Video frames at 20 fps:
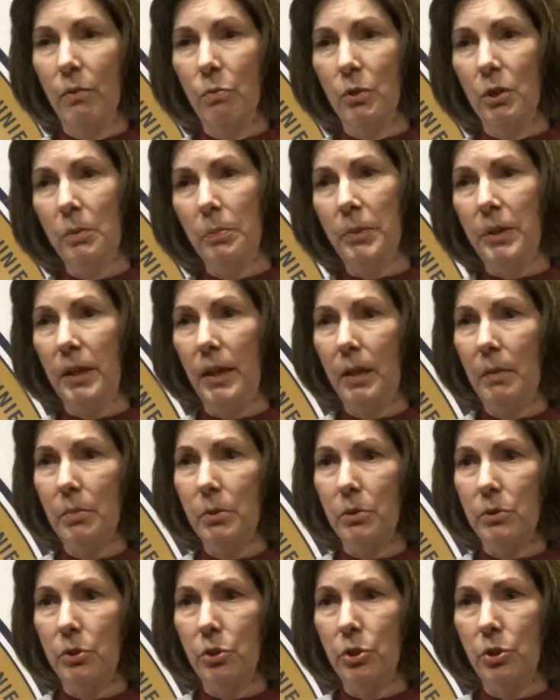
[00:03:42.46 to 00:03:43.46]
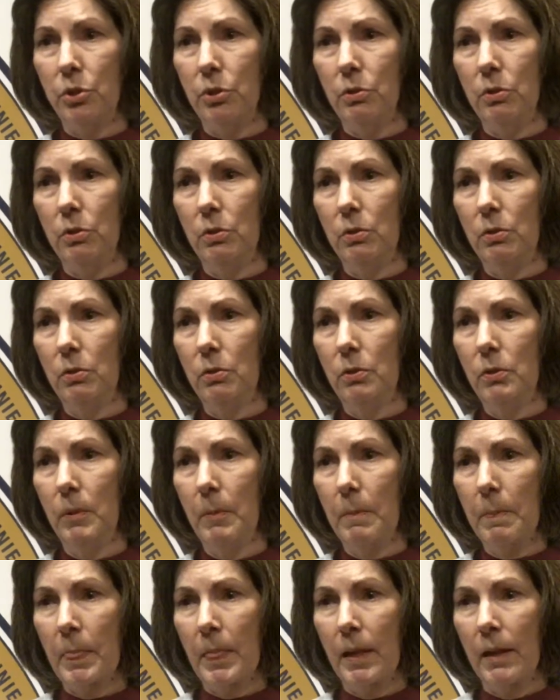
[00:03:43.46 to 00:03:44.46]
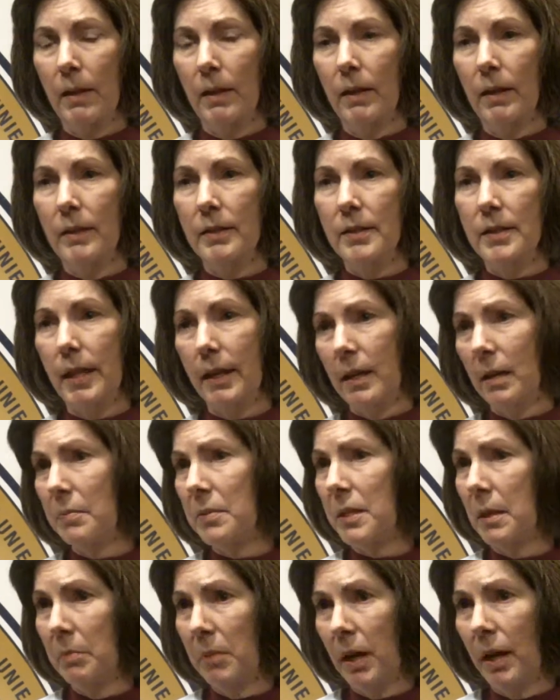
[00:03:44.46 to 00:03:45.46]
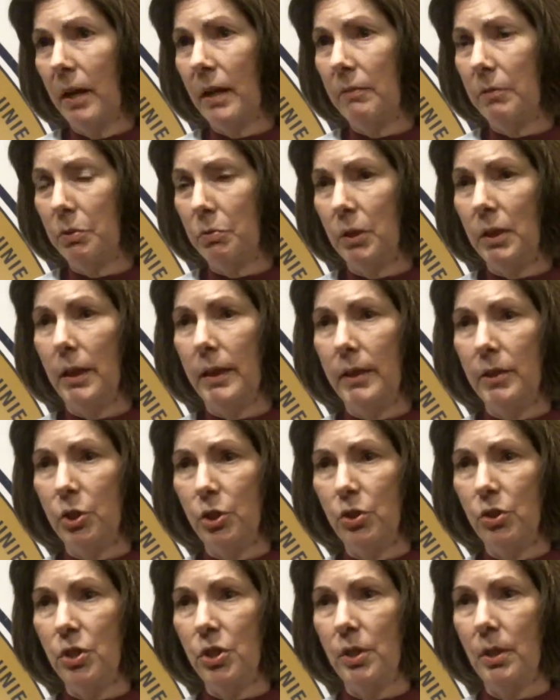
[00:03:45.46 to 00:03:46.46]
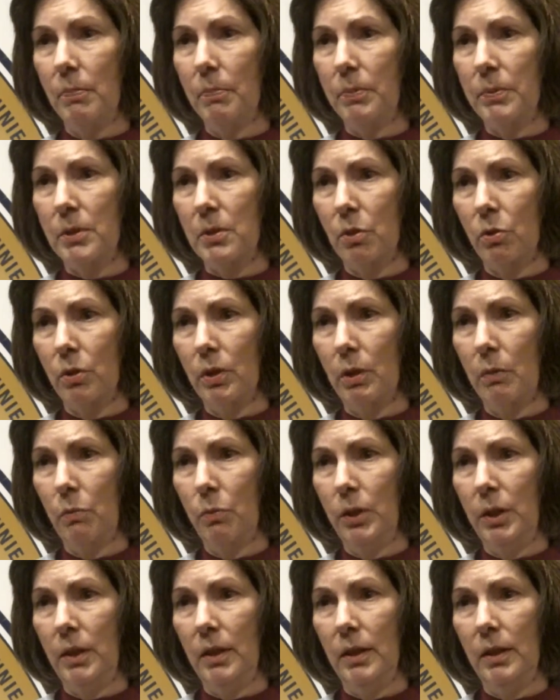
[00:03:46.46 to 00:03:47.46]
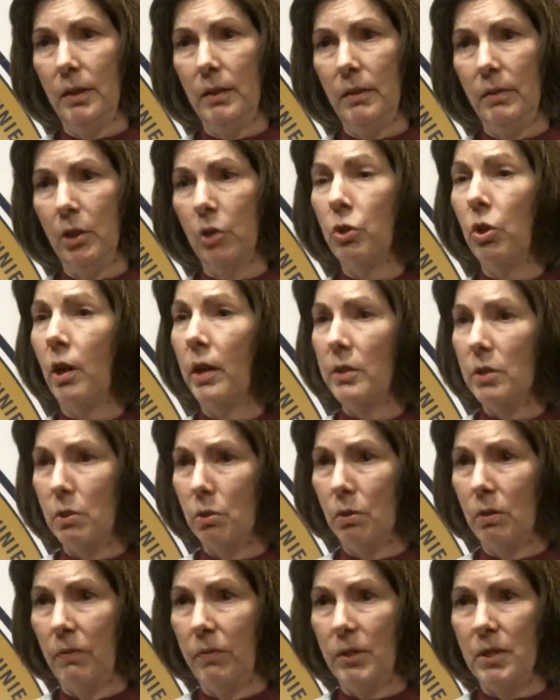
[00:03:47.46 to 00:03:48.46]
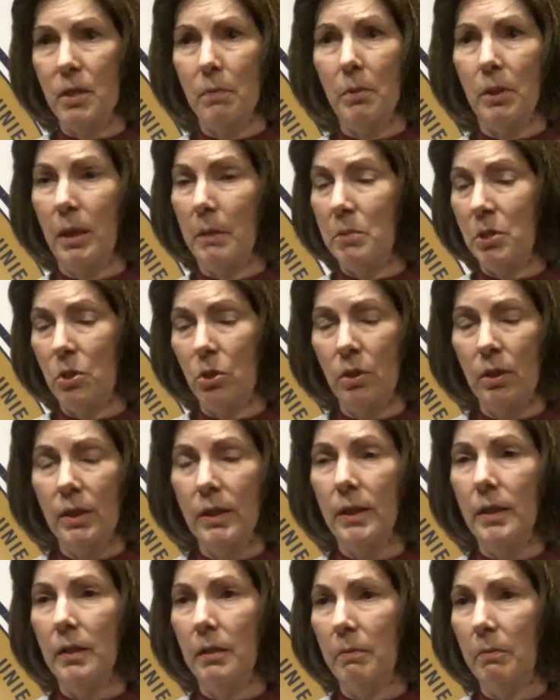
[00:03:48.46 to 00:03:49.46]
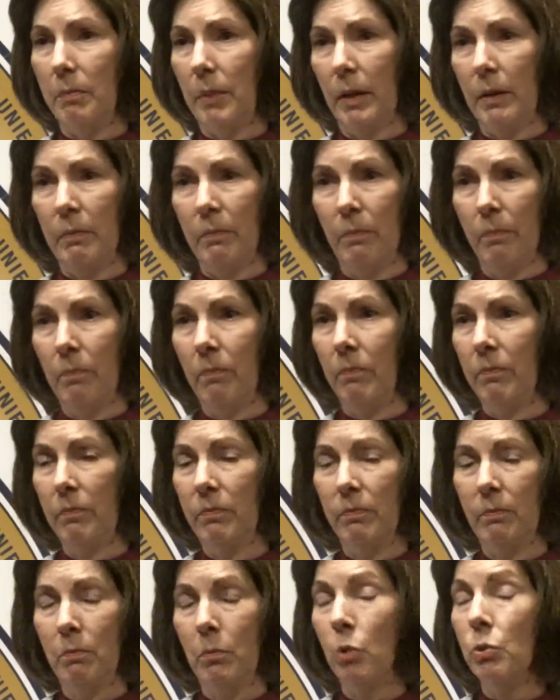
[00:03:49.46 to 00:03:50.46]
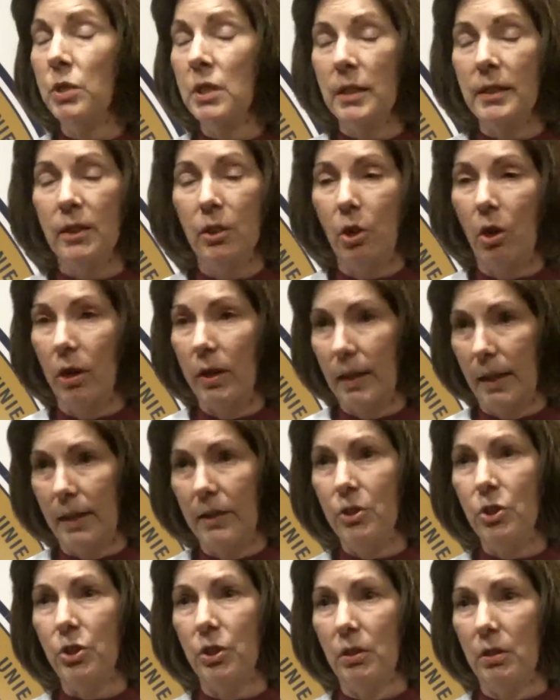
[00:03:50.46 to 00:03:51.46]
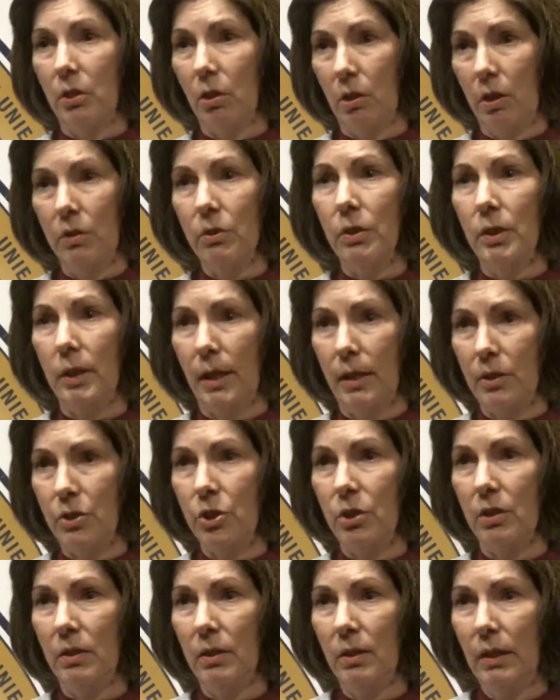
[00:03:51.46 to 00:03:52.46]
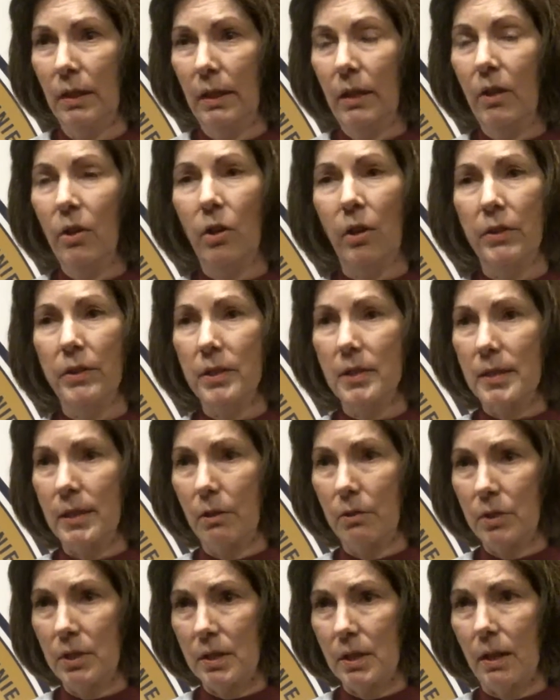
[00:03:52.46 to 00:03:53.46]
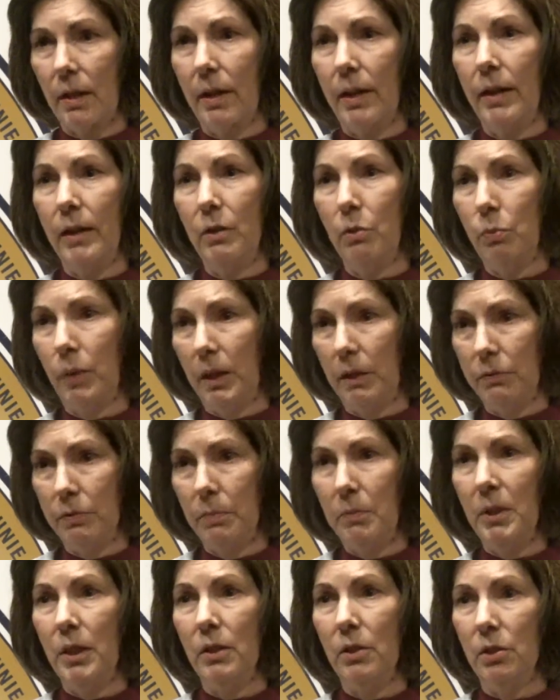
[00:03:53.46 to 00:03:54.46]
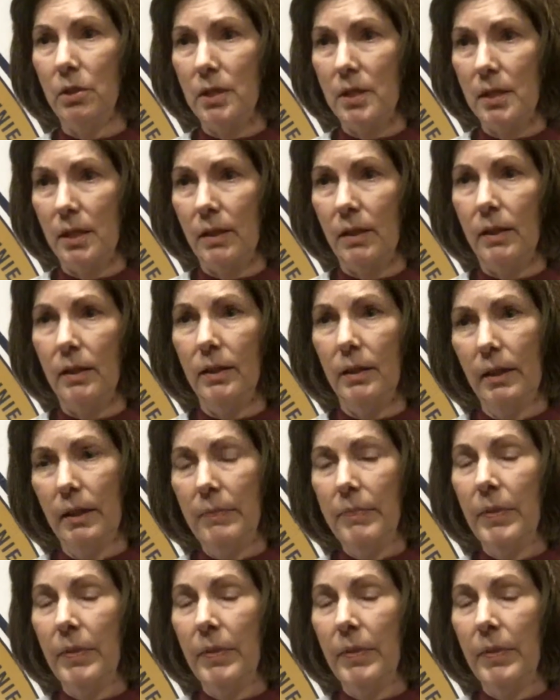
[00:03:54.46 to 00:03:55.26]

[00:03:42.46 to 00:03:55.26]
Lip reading: will be able to set up some kind of a relationship so that they're not so invisible. I'm certainly in a mostly Caucasian congregation on the south side, away from the inner city.